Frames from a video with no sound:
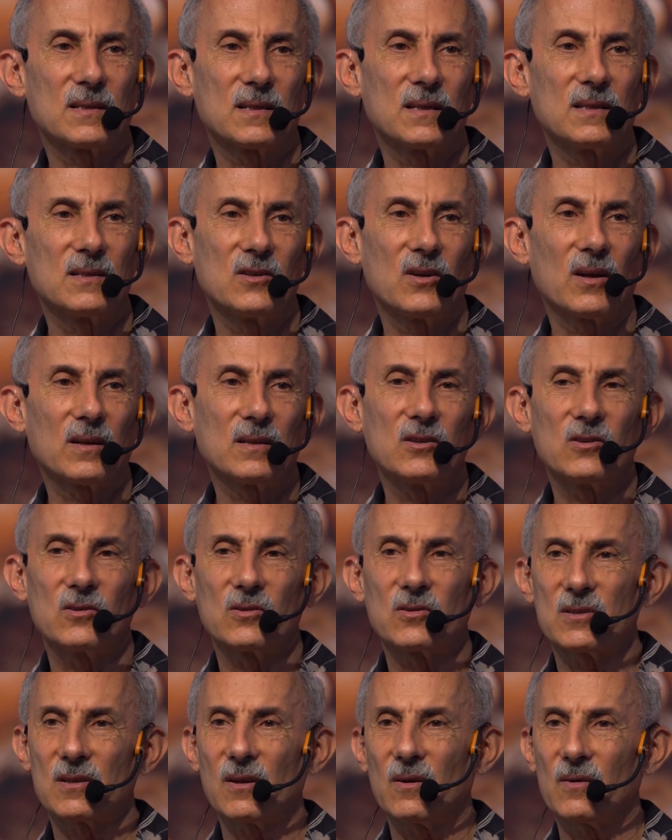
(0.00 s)
to judge
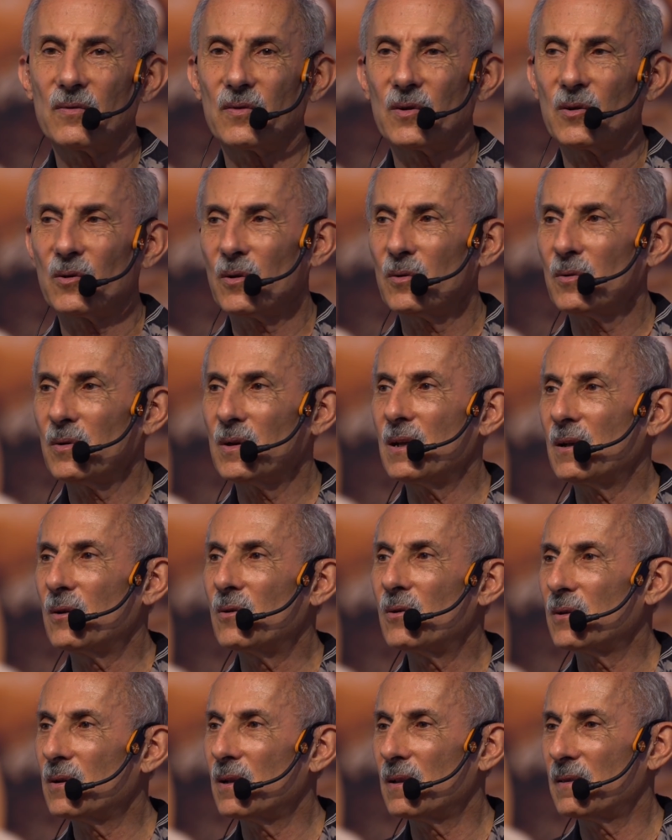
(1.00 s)
yourself. You're already
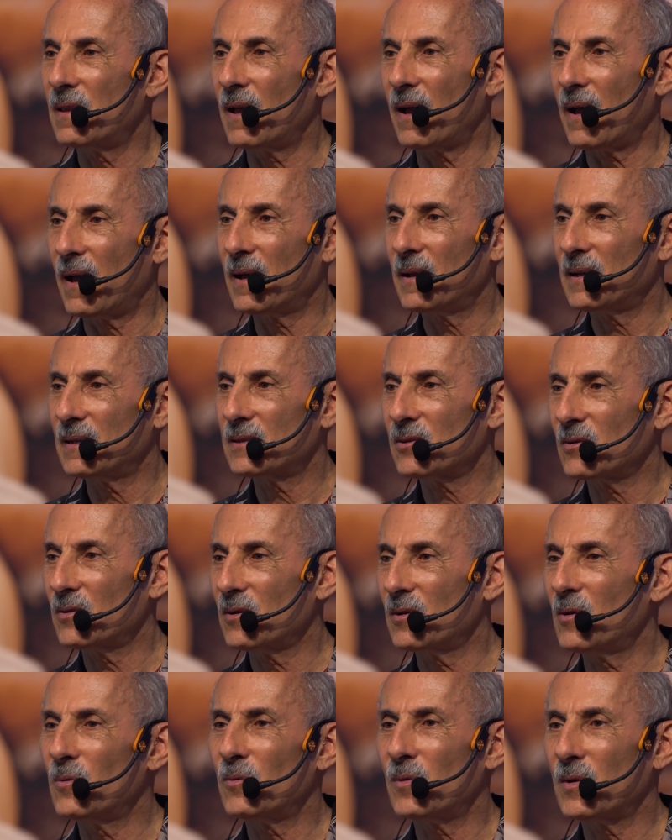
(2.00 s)
good at that, so
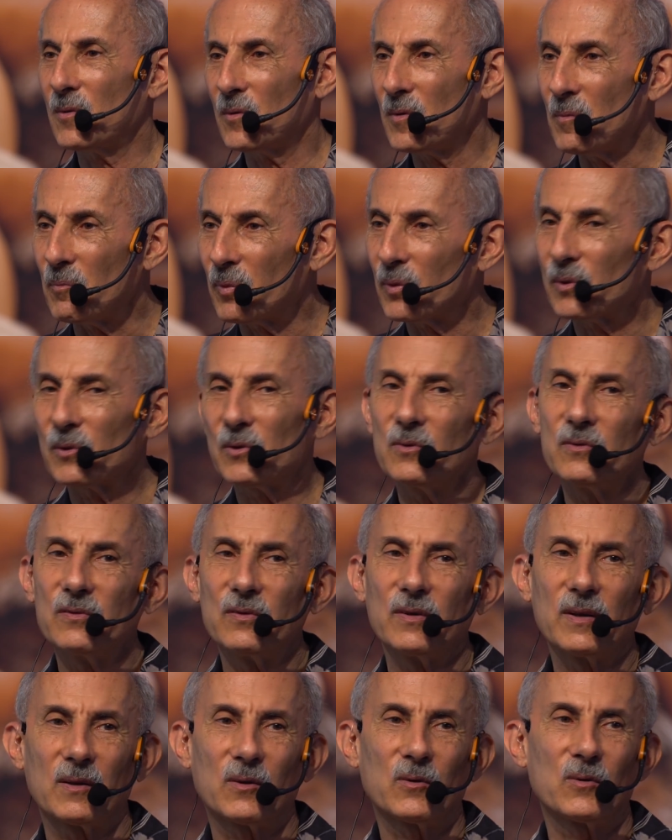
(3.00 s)
you don't want to improve
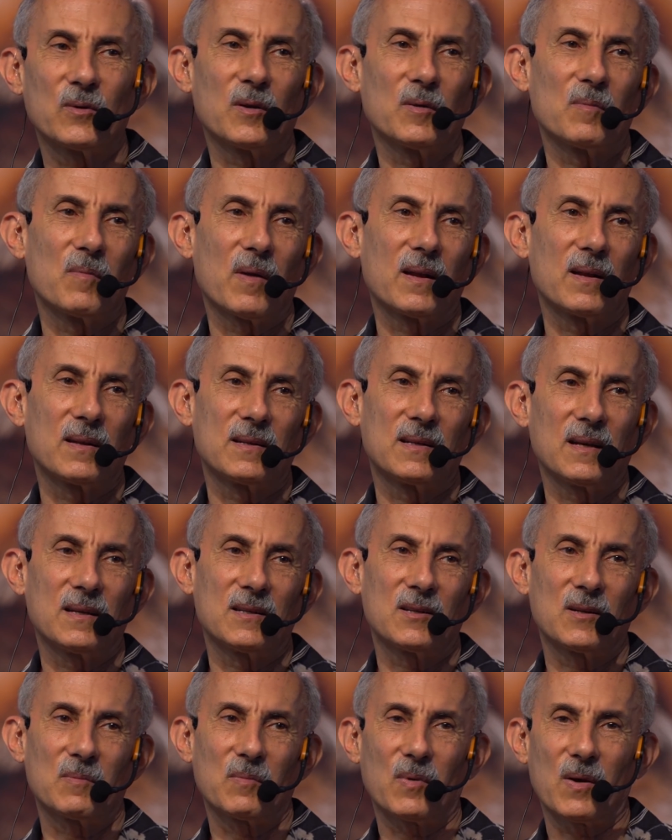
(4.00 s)
it through your
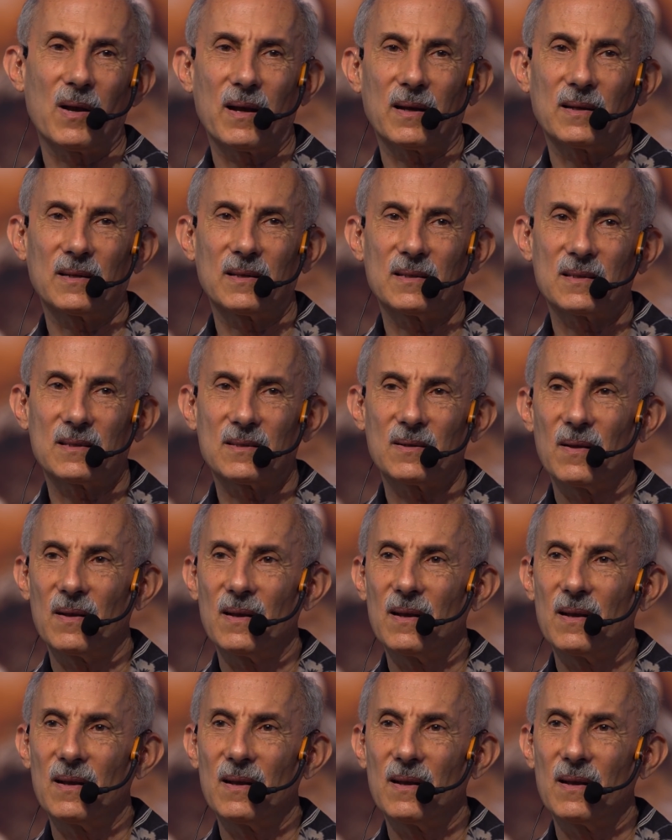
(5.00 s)
meditation practice.